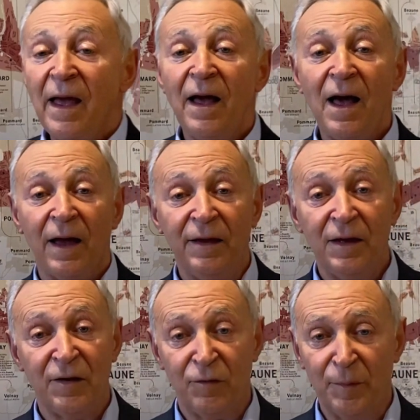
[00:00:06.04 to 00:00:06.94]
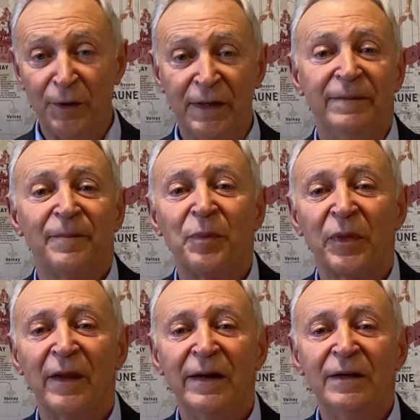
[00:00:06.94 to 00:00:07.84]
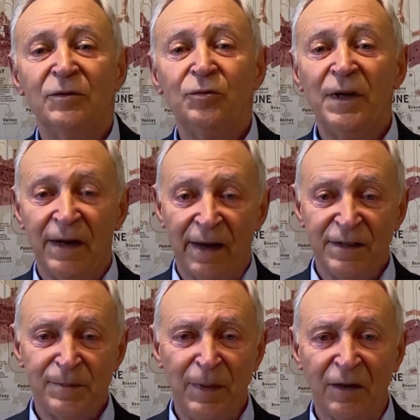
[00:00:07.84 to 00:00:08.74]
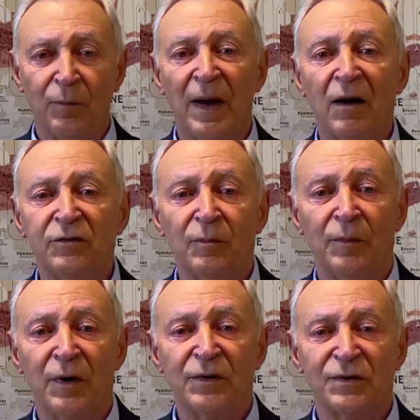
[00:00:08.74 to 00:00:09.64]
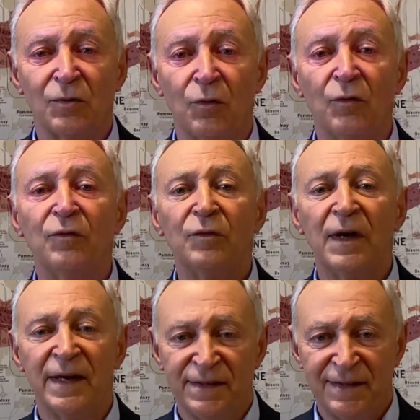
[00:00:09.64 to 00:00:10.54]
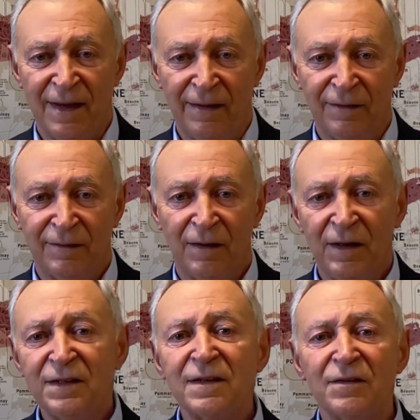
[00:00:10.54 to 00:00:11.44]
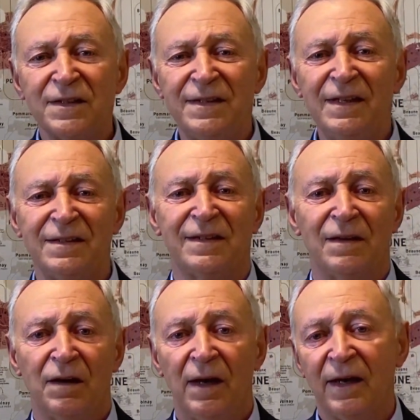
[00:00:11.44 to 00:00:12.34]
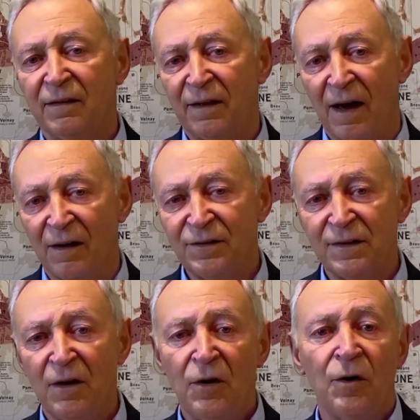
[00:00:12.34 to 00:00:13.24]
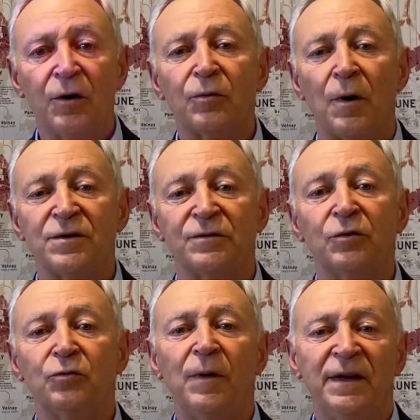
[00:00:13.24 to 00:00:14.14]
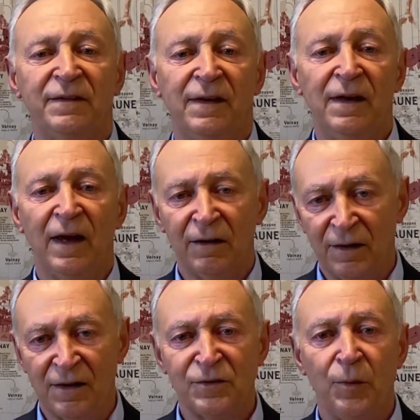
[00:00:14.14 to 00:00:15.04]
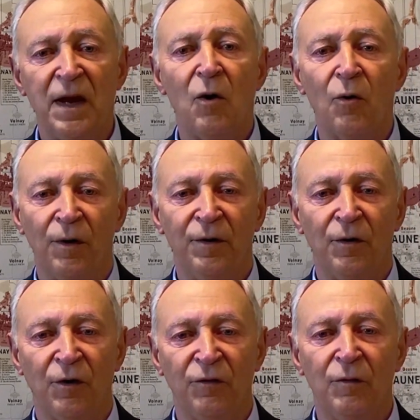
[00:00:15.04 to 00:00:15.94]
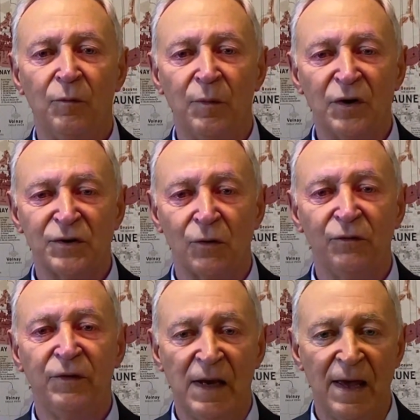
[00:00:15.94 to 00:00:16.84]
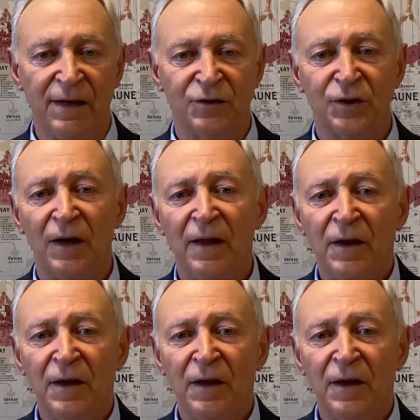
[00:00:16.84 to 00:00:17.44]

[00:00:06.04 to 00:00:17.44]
Hi everybody. Today I speak about Meursault estate. It's 6 hectares across the 20 hectares we own on Meursault village.